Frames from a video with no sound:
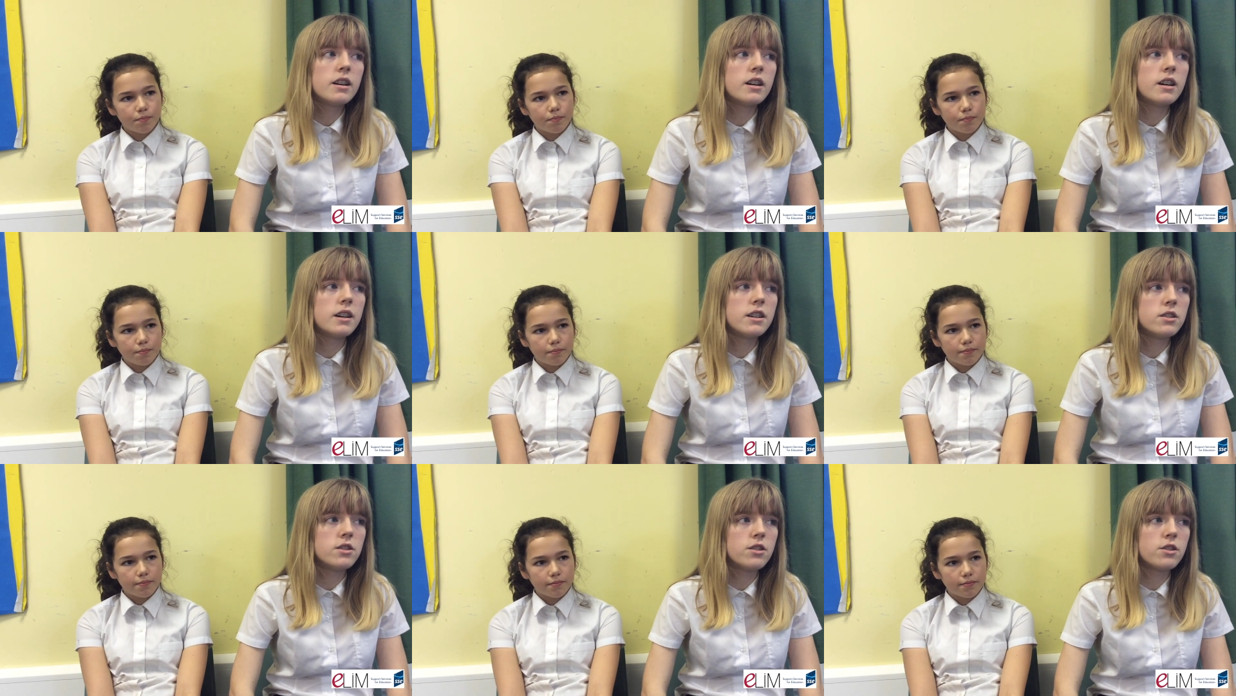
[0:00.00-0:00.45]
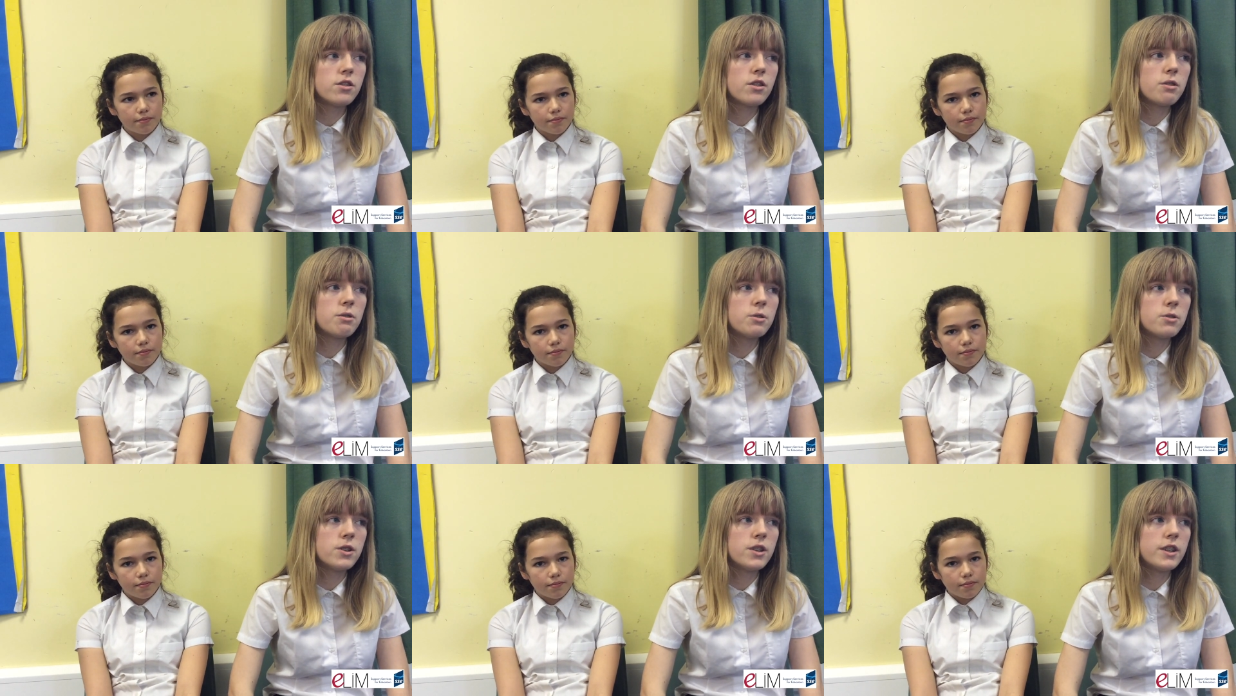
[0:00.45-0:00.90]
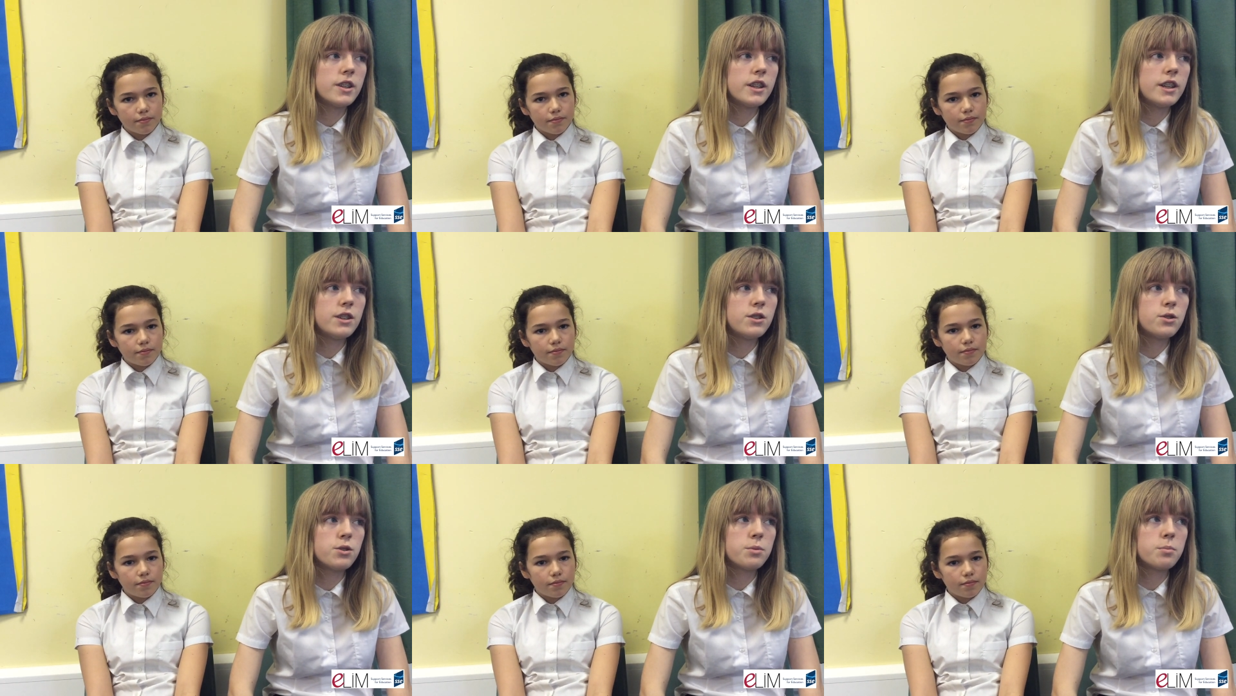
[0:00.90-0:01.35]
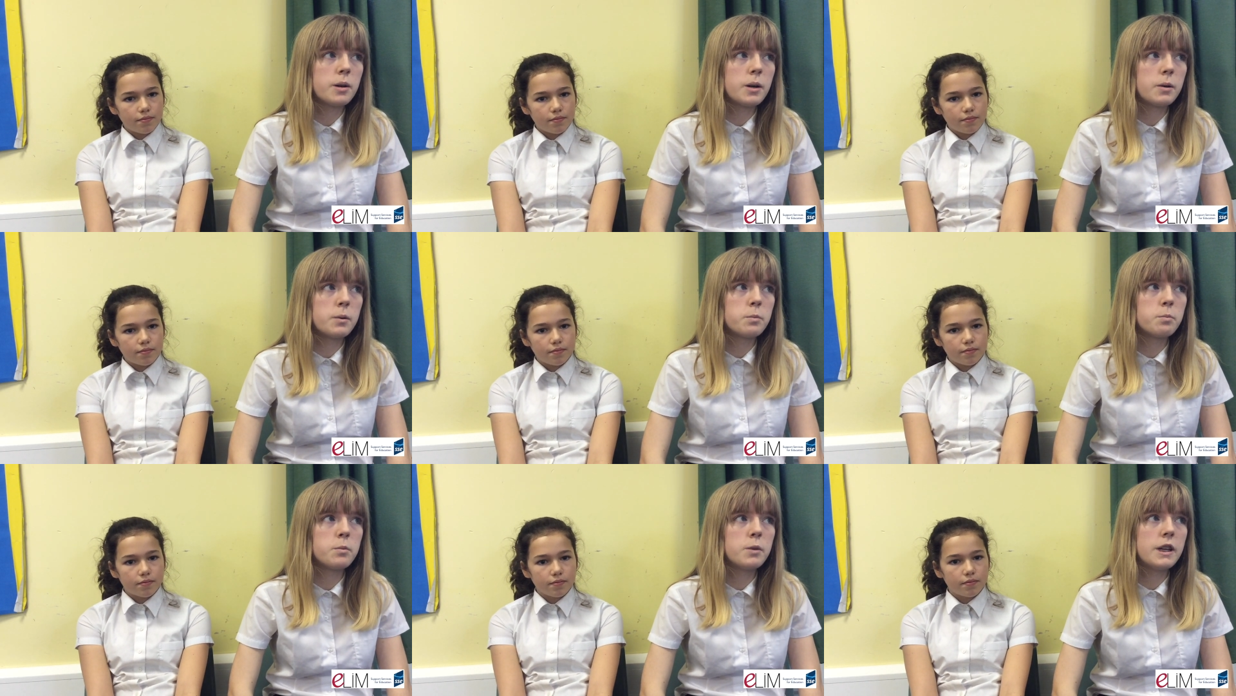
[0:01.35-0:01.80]
Speaker 1: as you grow older they talk
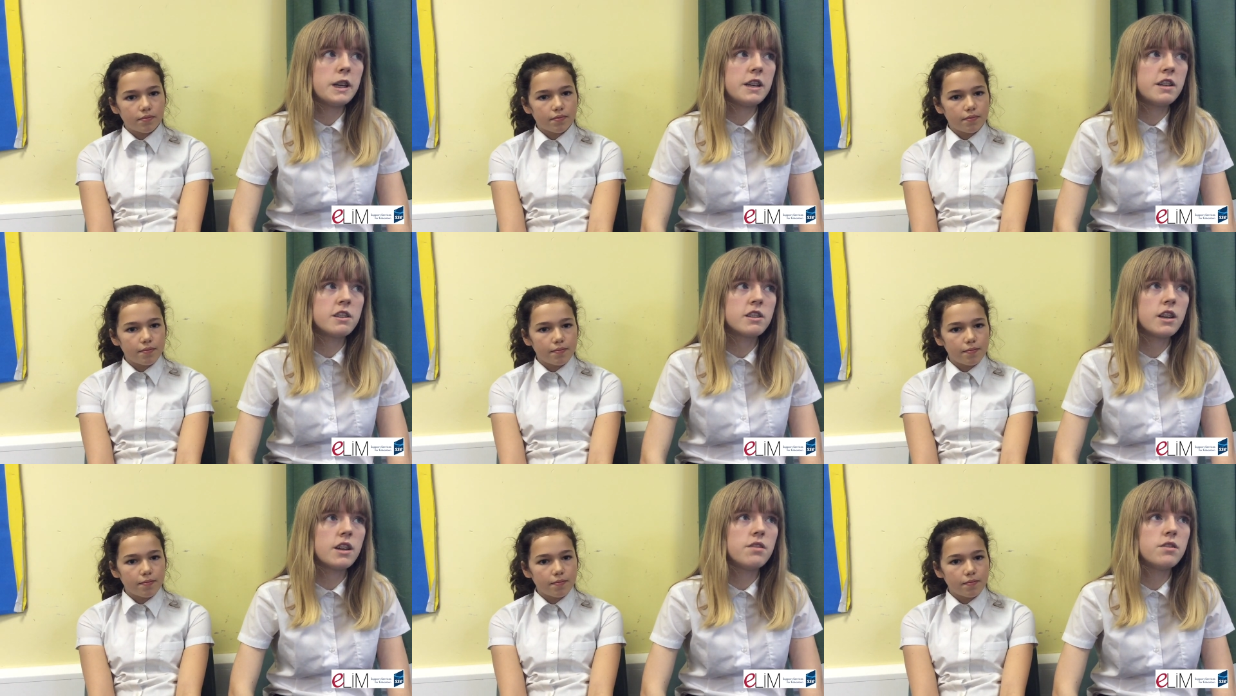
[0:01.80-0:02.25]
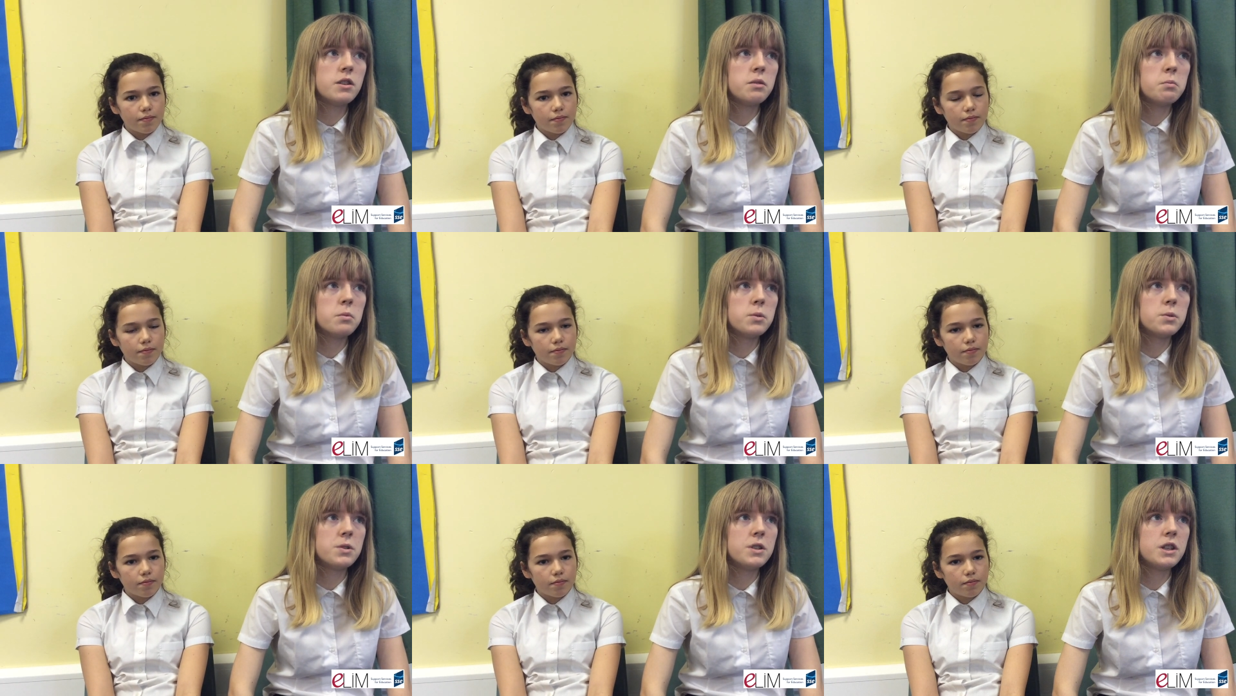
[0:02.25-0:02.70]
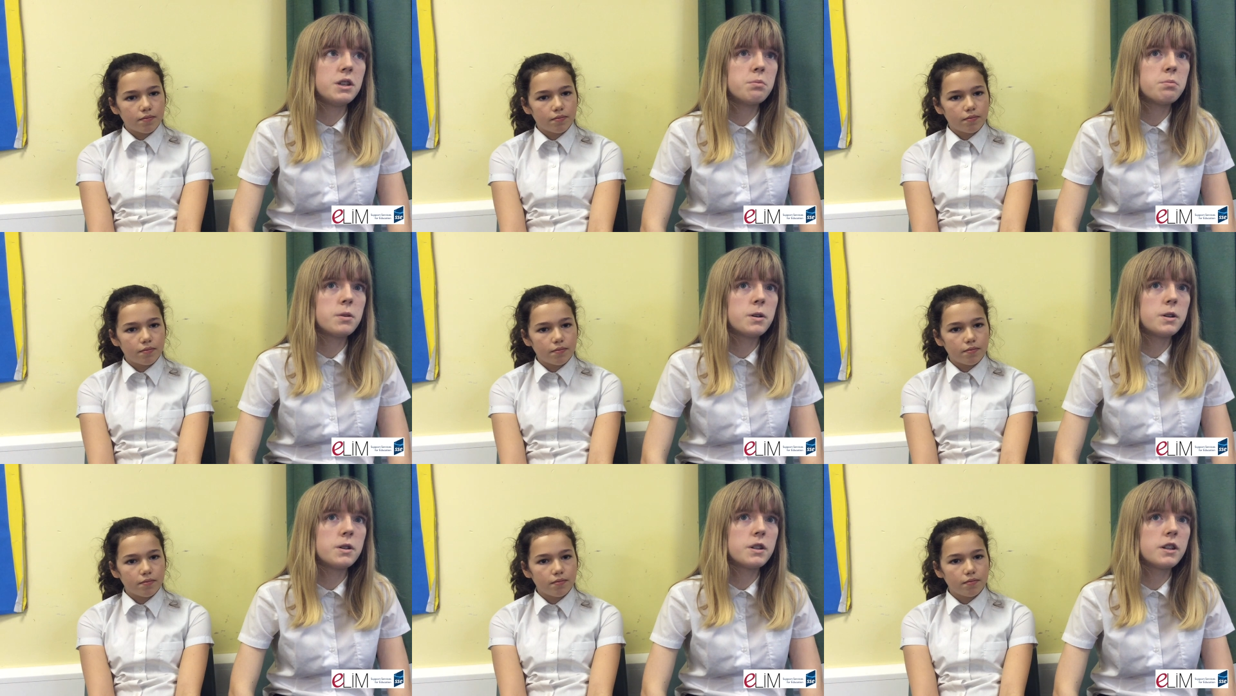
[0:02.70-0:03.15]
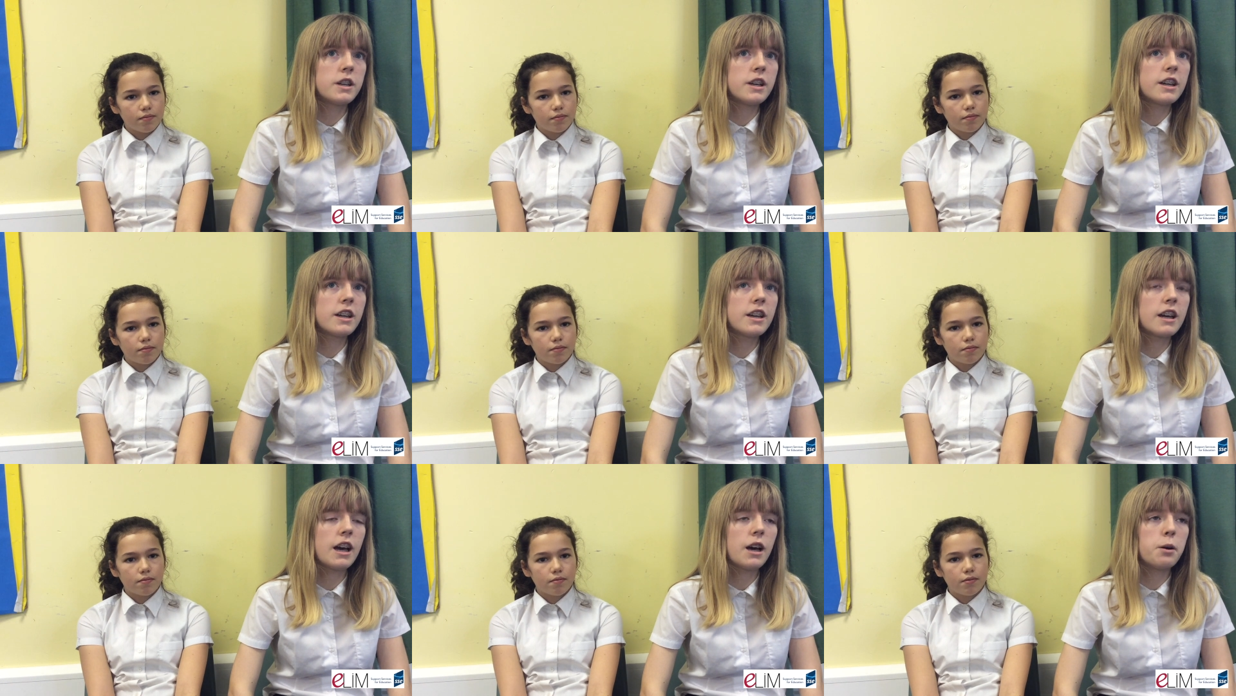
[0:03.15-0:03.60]
about e-safety more deeper,
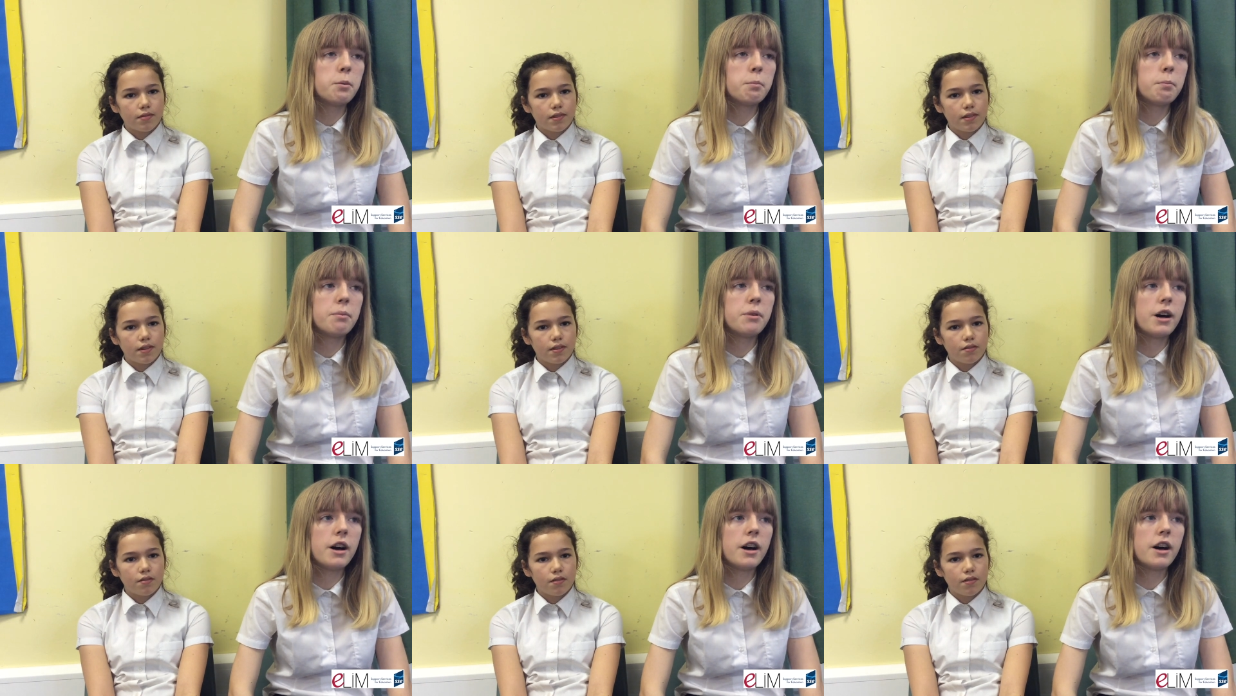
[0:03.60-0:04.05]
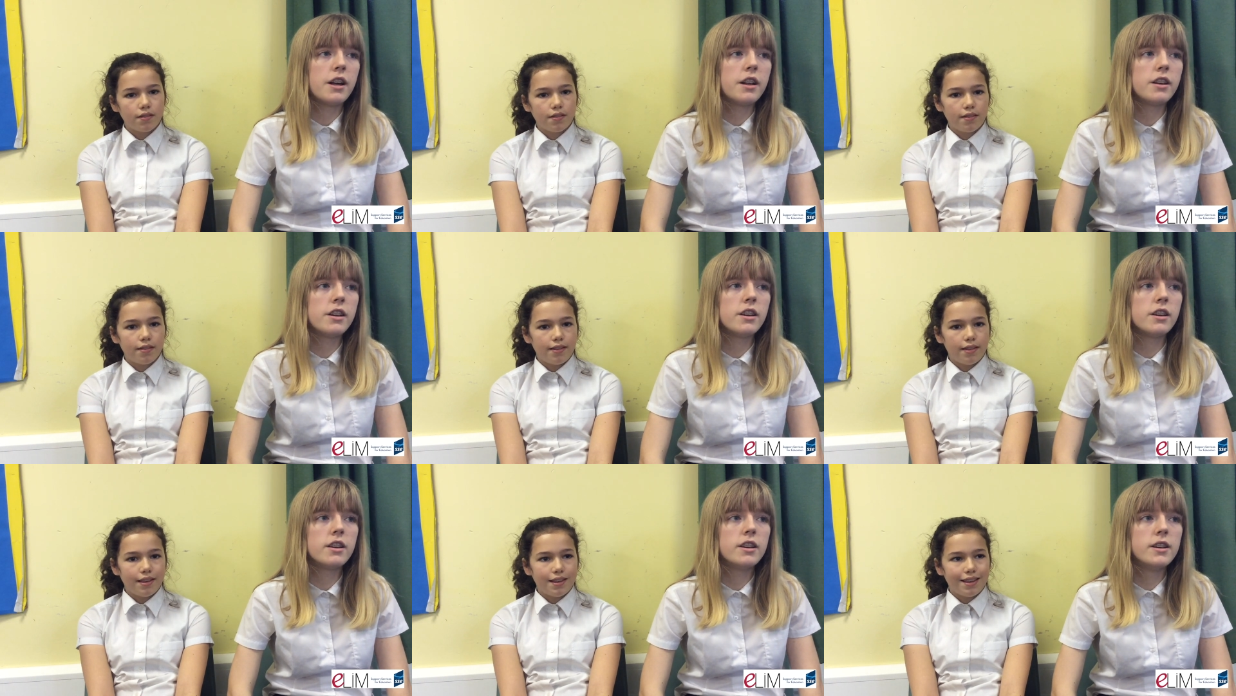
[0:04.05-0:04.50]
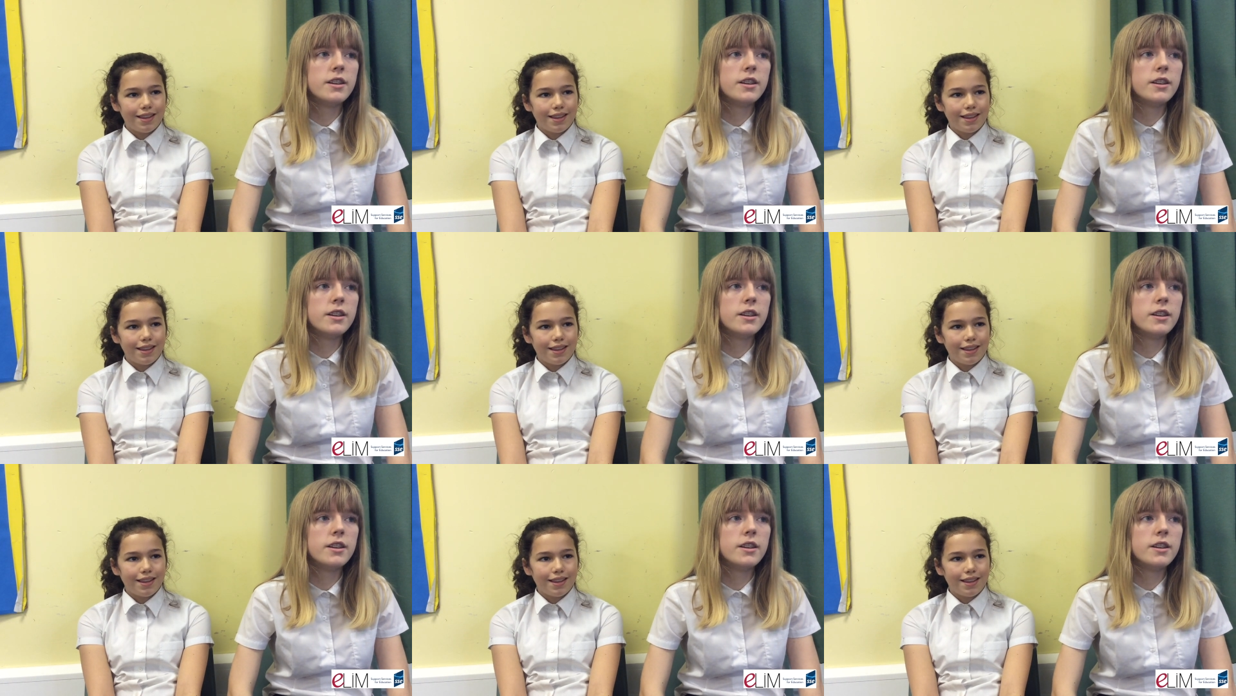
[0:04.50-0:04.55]
like how bad it